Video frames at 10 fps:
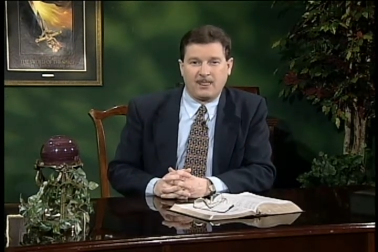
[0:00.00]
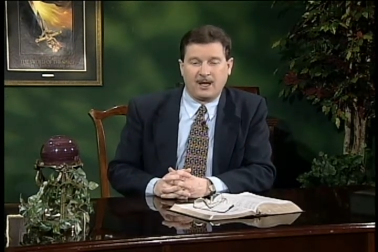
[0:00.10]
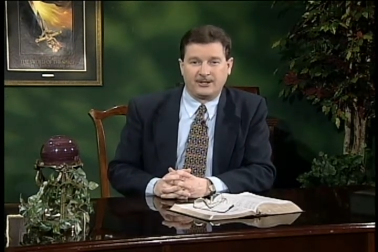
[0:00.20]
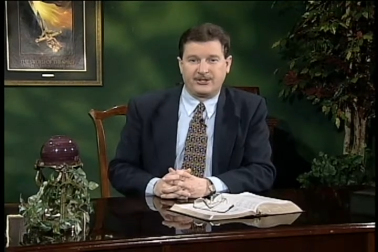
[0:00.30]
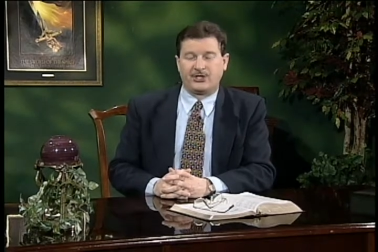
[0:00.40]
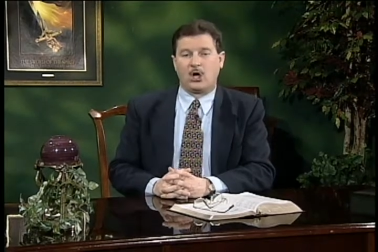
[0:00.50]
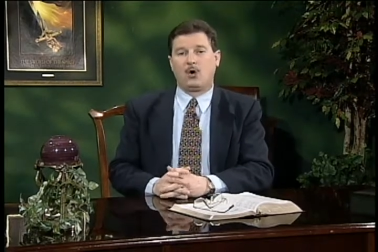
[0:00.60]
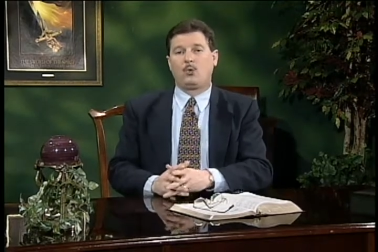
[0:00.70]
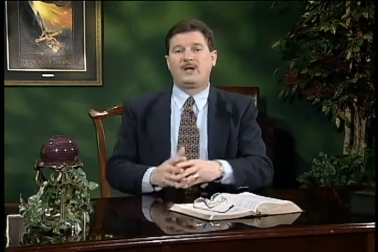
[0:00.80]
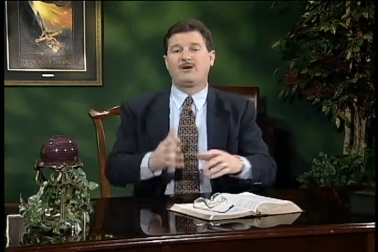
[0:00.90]
And so
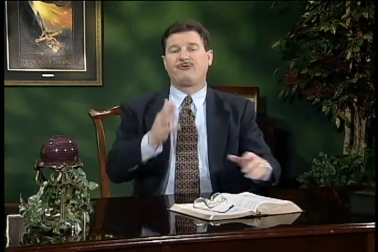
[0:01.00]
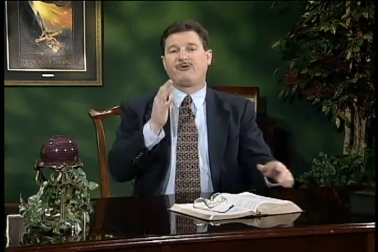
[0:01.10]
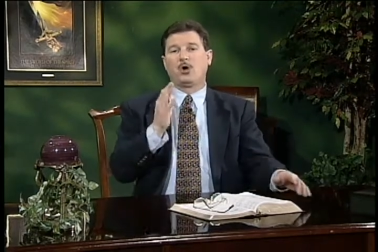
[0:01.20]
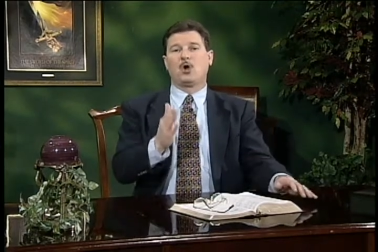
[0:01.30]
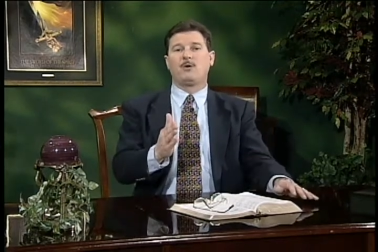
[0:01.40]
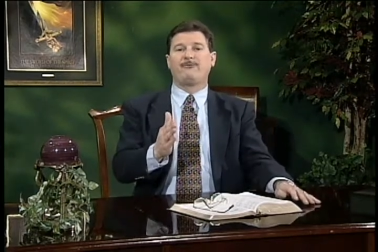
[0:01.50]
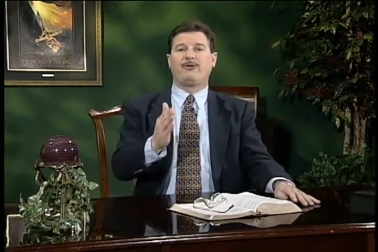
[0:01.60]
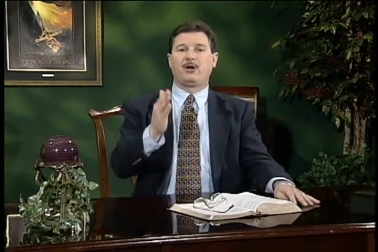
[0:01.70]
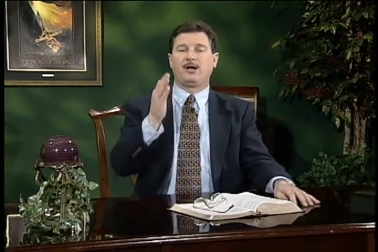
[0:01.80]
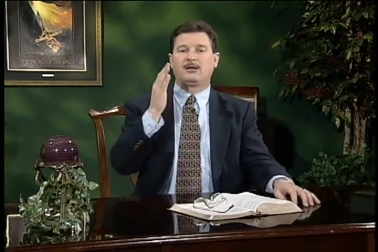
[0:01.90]
we affirm
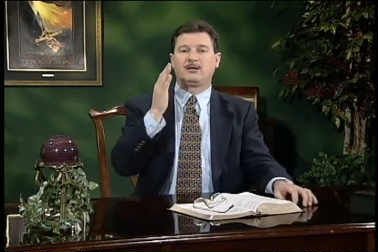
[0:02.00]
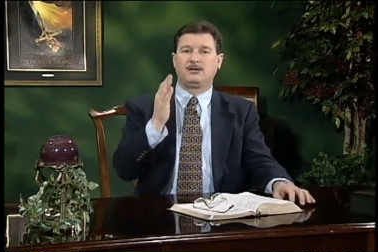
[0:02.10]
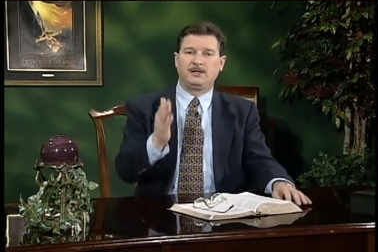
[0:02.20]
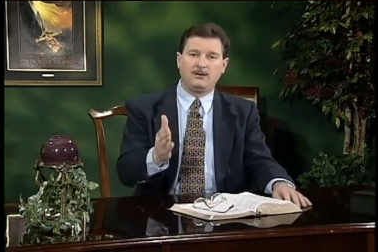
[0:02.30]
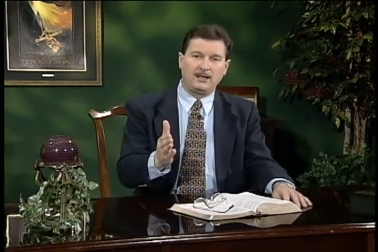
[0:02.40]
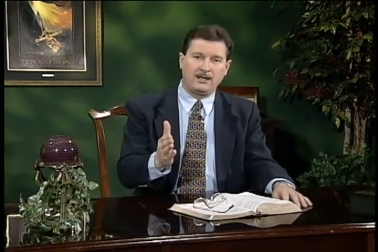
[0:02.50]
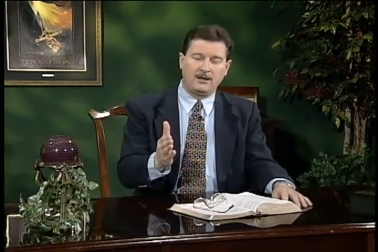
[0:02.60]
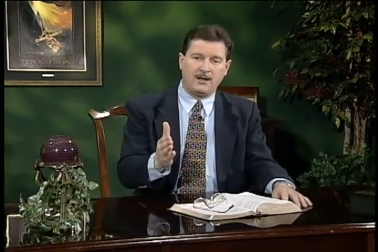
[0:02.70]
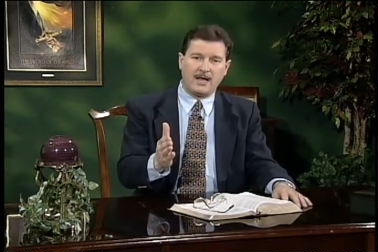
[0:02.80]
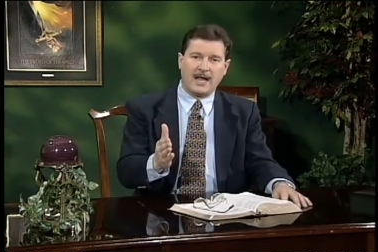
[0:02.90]
very clearly
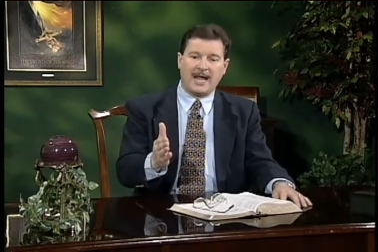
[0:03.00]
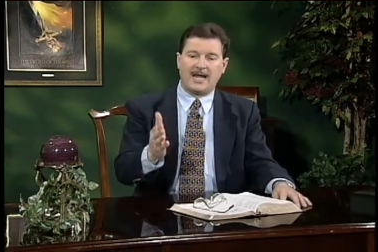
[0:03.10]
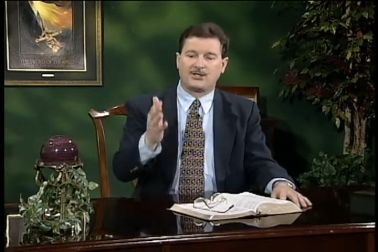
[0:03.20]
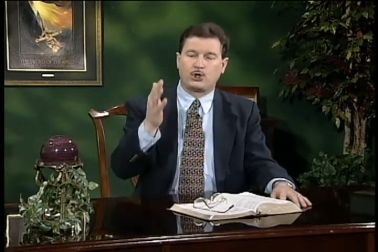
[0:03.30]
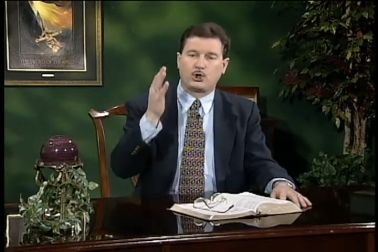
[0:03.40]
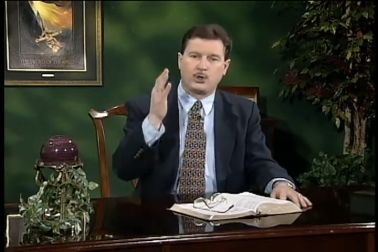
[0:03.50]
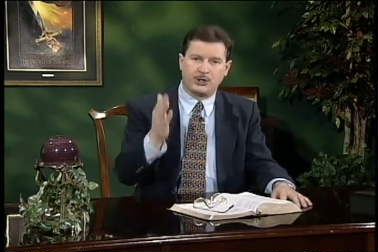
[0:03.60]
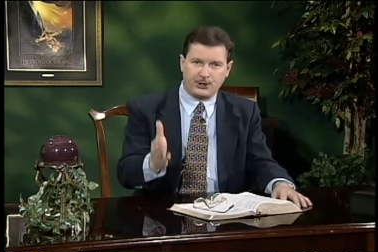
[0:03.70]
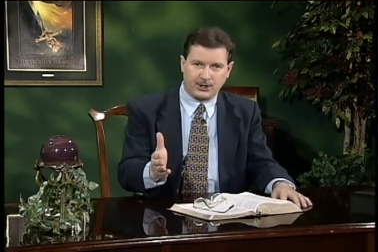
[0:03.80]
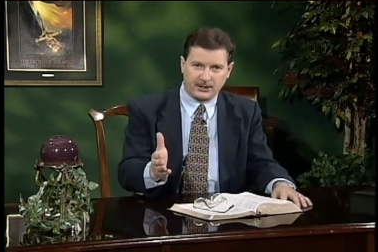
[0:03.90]
as
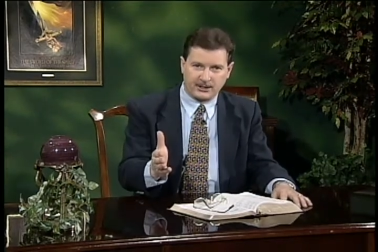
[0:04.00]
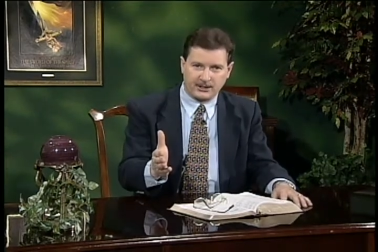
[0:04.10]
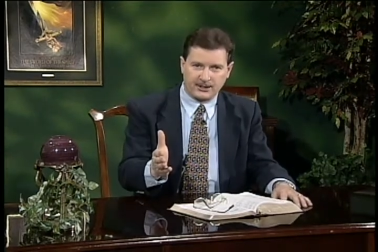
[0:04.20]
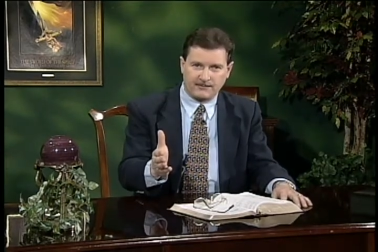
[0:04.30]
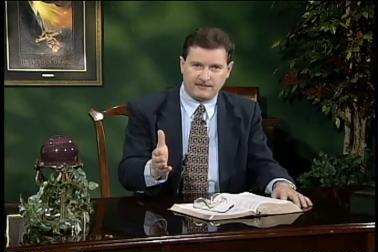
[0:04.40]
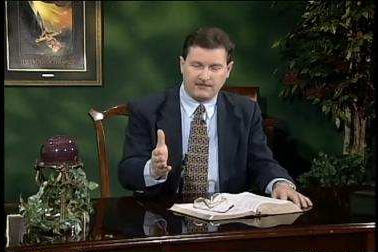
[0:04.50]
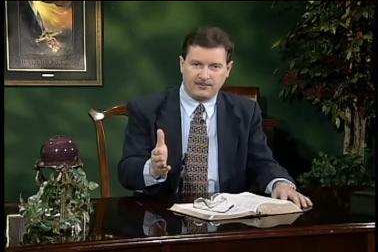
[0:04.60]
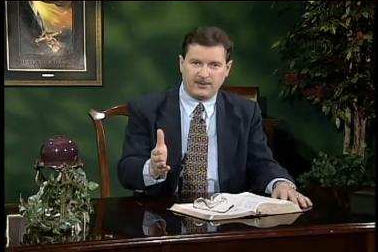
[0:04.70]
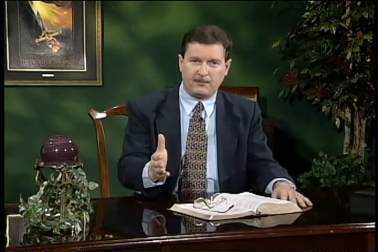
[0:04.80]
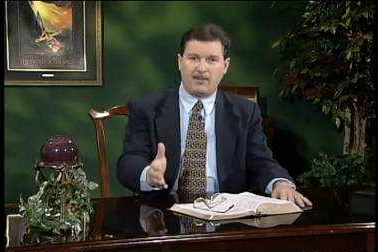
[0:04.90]
Christians
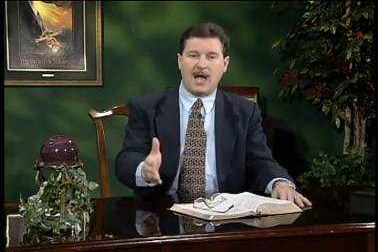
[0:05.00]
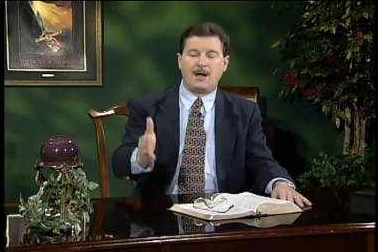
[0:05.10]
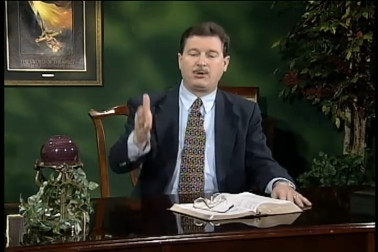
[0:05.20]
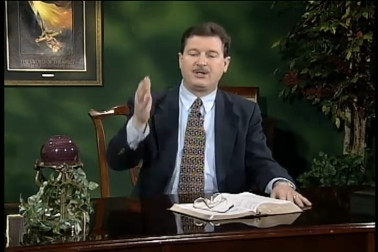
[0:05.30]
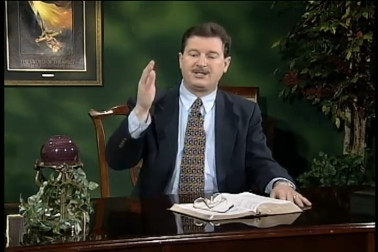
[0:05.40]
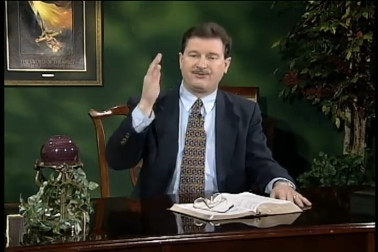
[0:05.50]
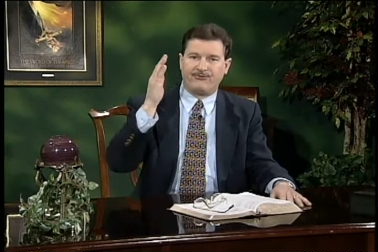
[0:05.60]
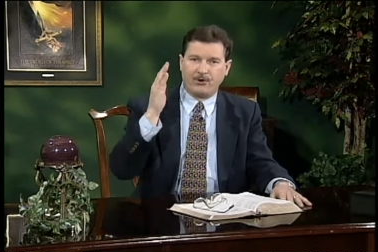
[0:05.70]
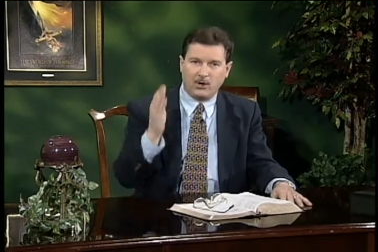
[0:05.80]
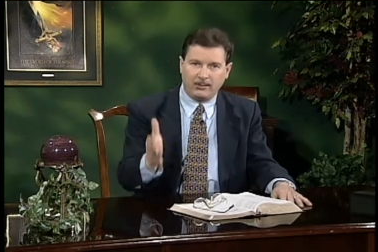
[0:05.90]
the Bible is
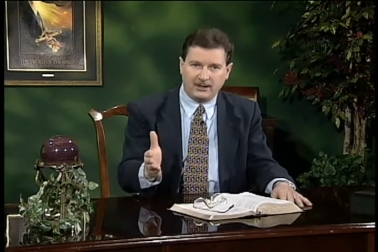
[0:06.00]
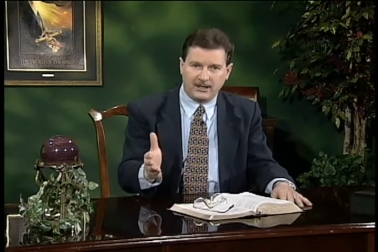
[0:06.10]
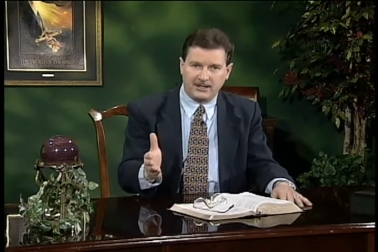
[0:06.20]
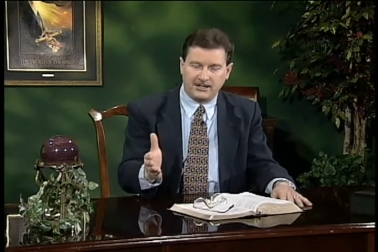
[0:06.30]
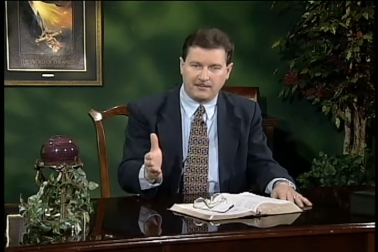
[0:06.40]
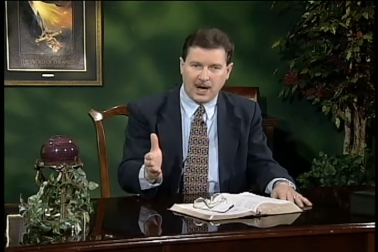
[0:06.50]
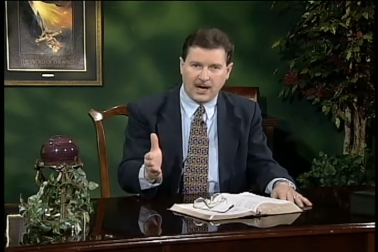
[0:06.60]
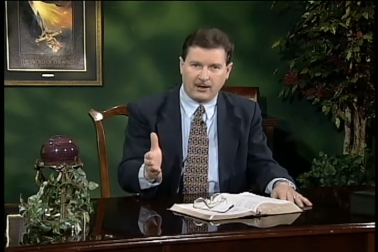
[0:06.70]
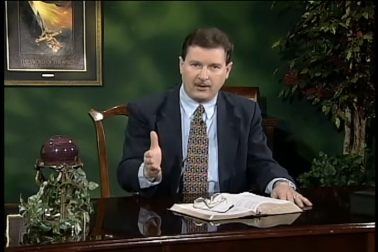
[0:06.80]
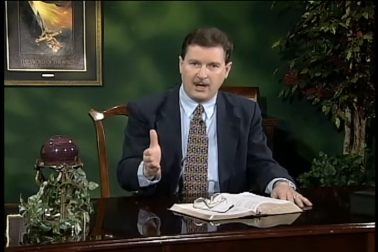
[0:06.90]
verbally
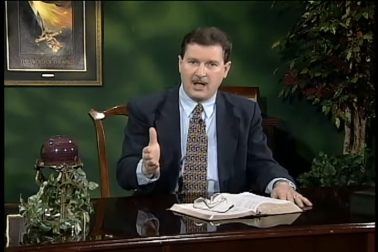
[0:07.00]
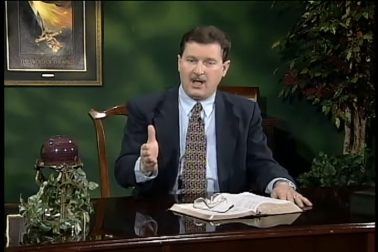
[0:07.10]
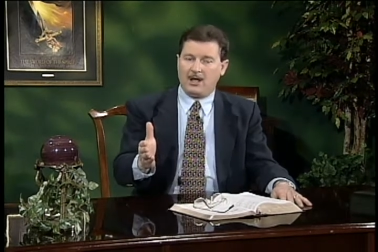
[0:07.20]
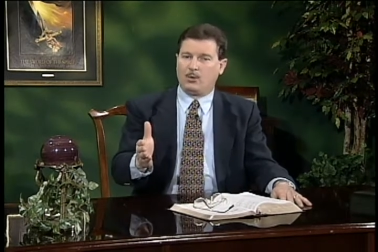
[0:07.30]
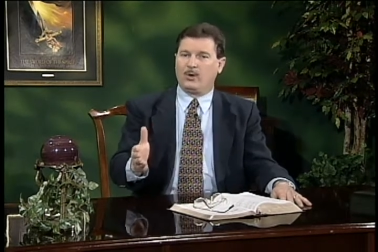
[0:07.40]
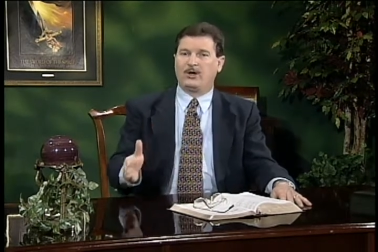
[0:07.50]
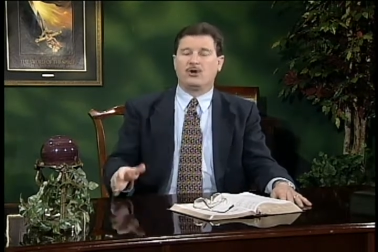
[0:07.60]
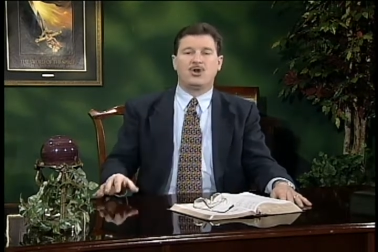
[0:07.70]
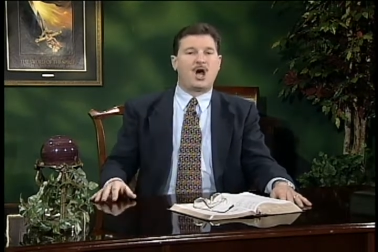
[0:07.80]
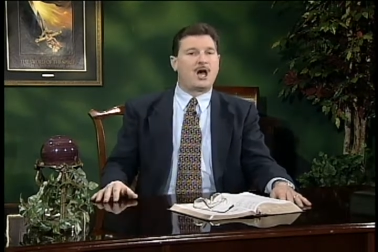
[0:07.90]
inspired. We are
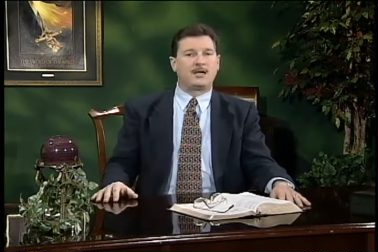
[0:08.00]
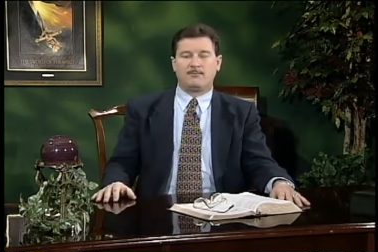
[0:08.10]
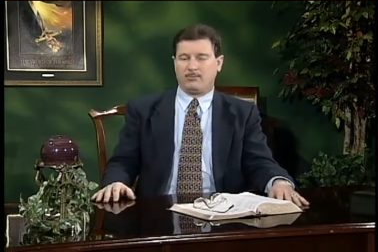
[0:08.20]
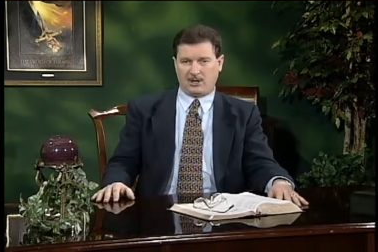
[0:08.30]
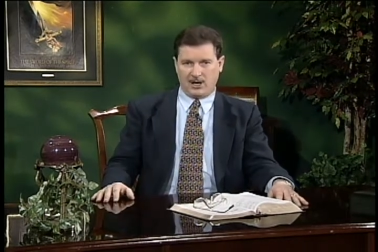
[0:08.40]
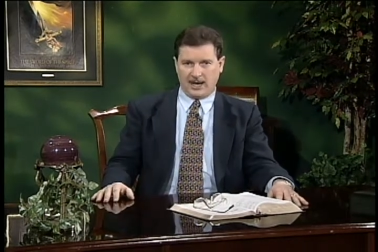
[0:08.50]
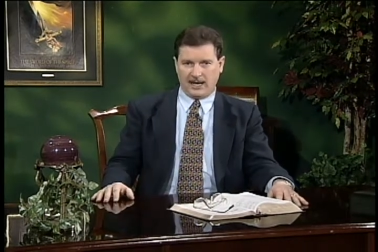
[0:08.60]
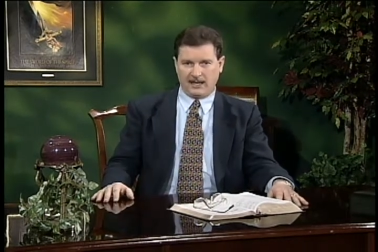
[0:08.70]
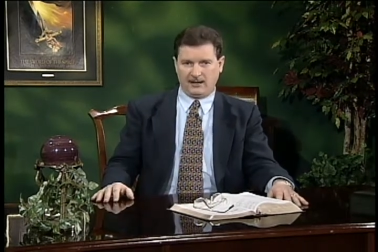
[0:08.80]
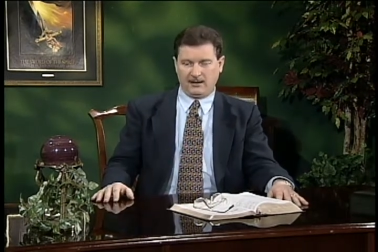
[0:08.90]
not
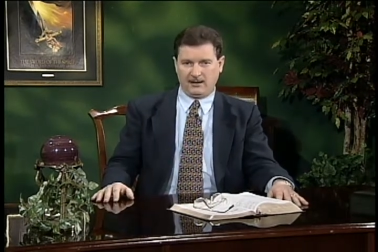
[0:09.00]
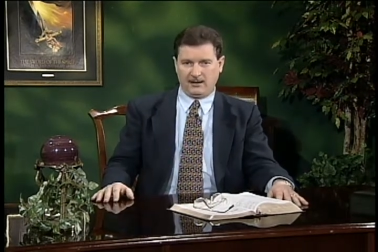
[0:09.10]
implying